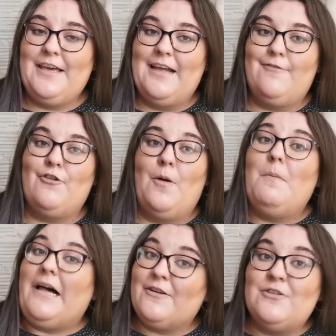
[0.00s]
get from
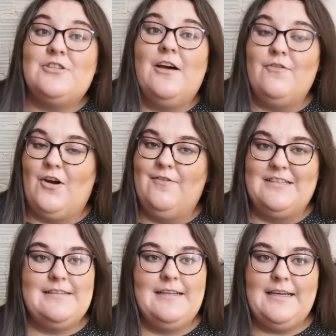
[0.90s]
Microsoft,
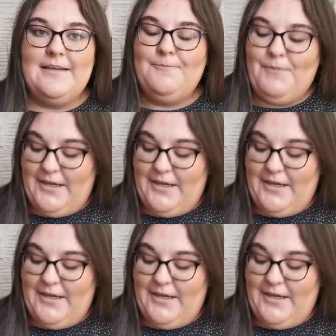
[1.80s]
obviously.